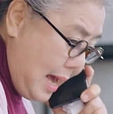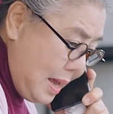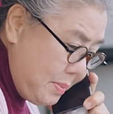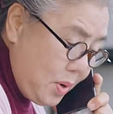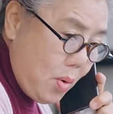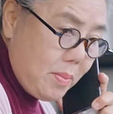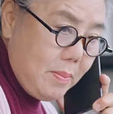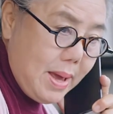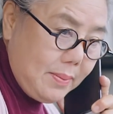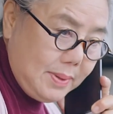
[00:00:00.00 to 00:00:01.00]
people come
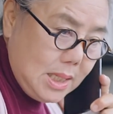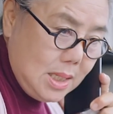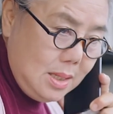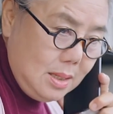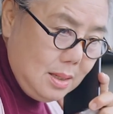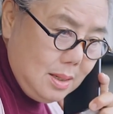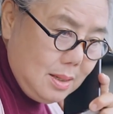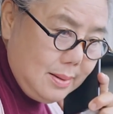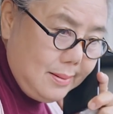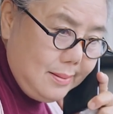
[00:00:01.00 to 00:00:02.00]
back into the workforce,